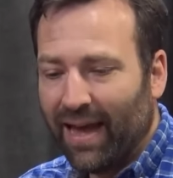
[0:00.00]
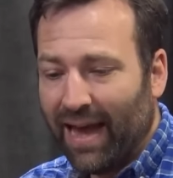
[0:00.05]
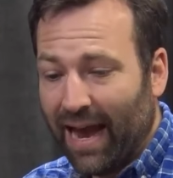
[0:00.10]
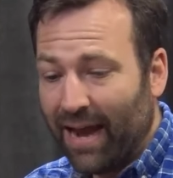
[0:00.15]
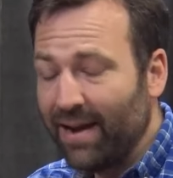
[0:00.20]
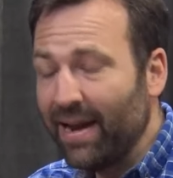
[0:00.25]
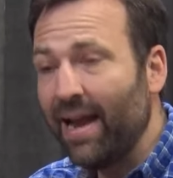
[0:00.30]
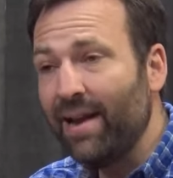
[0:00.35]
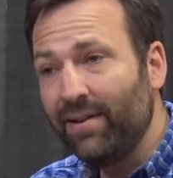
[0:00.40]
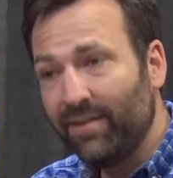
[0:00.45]

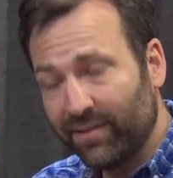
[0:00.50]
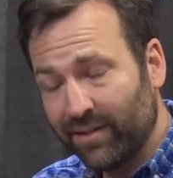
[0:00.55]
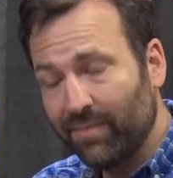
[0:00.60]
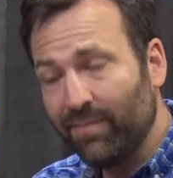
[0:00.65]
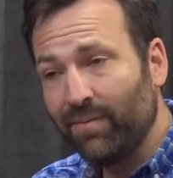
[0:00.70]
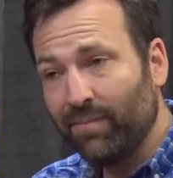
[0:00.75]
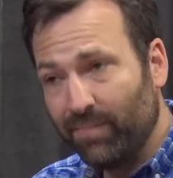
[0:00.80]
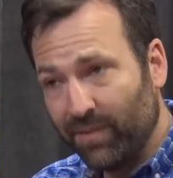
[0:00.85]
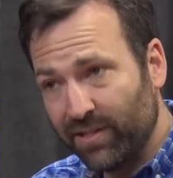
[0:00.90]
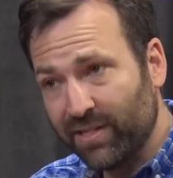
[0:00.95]
And then
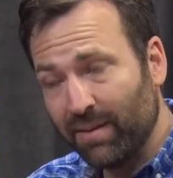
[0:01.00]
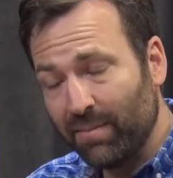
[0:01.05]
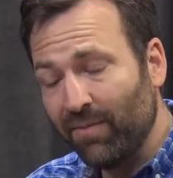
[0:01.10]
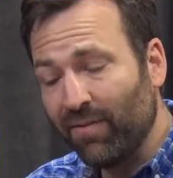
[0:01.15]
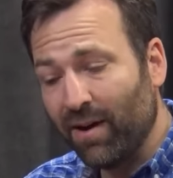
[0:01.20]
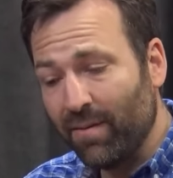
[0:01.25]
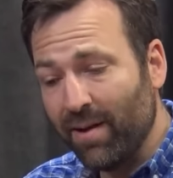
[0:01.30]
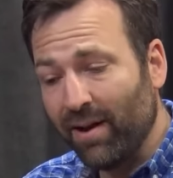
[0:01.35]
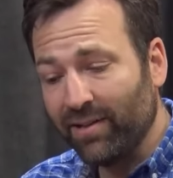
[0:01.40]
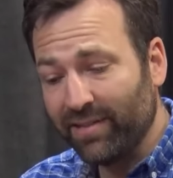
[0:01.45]
some, but some
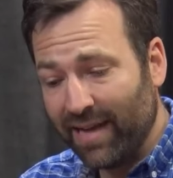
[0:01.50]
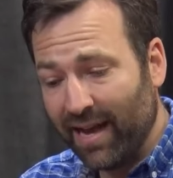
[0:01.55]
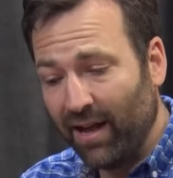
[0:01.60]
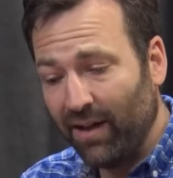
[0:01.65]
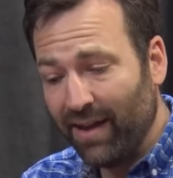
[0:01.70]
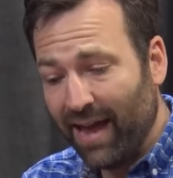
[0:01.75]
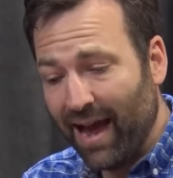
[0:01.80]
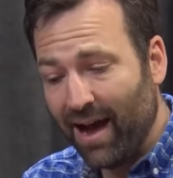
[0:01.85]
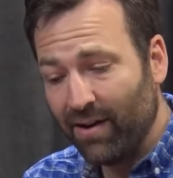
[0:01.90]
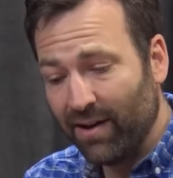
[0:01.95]
environmentalists
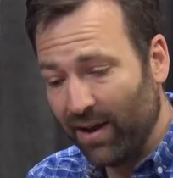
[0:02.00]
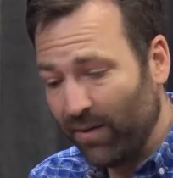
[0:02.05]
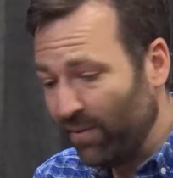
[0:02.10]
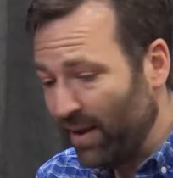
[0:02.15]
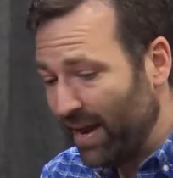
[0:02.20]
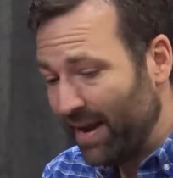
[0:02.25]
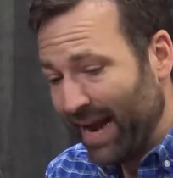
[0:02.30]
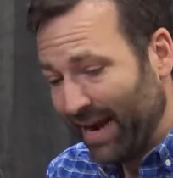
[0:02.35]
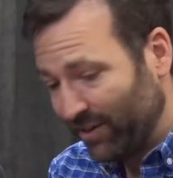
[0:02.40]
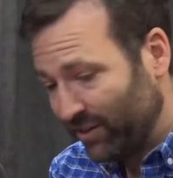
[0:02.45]
held out and,
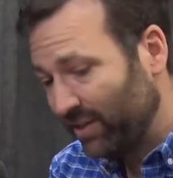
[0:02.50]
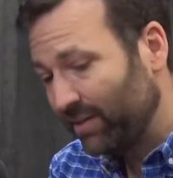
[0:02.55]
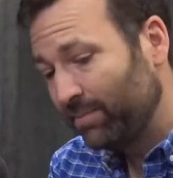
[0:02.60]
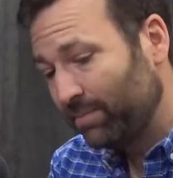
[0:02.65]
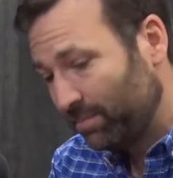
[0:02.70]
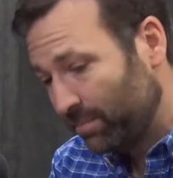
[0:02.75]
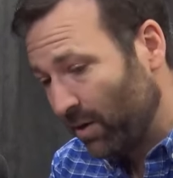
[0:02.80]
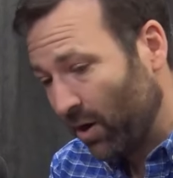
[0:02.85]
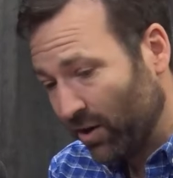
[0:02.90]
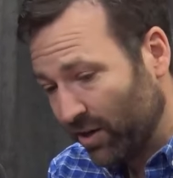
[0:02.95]
and actually
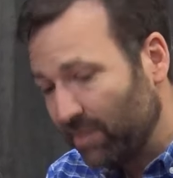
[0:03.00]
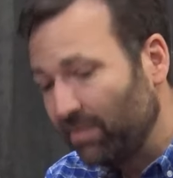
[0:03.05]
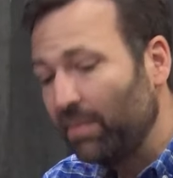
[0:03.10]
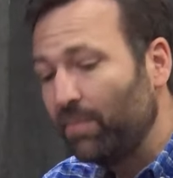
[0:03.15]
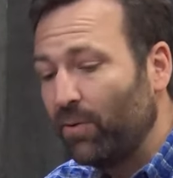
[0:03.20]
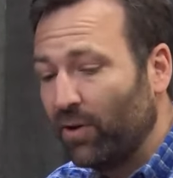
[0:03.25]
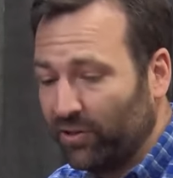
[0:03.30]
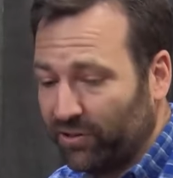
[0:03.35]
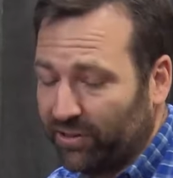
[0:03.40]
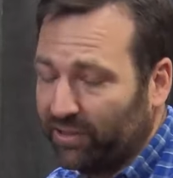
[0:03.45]

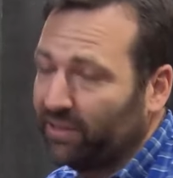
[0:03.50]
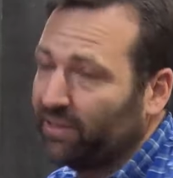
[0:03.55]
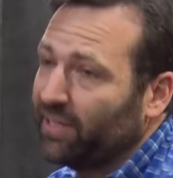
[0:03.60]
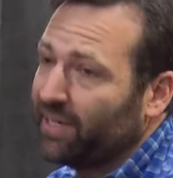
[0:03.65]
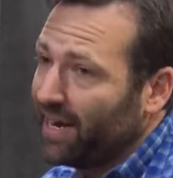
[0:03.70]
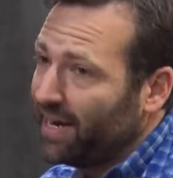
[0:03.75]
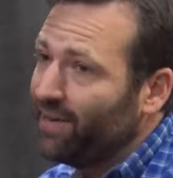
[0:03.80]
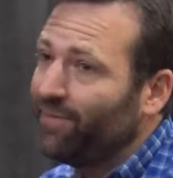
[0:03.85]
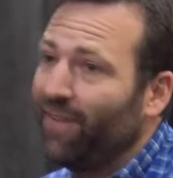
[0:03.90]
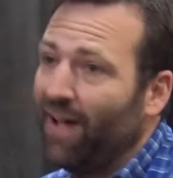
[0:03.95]
arguably pushed this to
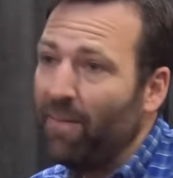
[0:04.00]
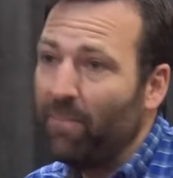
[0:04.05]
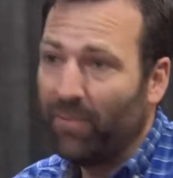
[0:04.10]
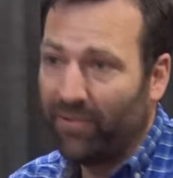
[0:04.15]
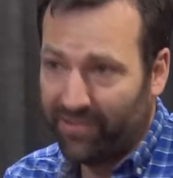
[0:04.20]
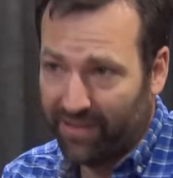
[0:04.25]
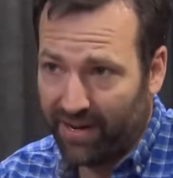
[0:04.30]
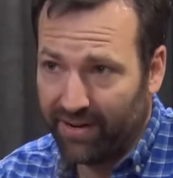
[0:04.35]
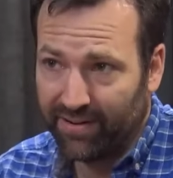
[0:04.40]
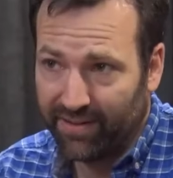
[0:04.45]

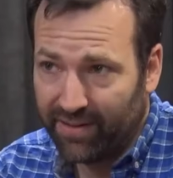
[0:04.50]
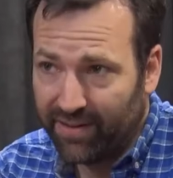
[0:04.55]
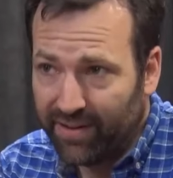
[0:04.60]
95%.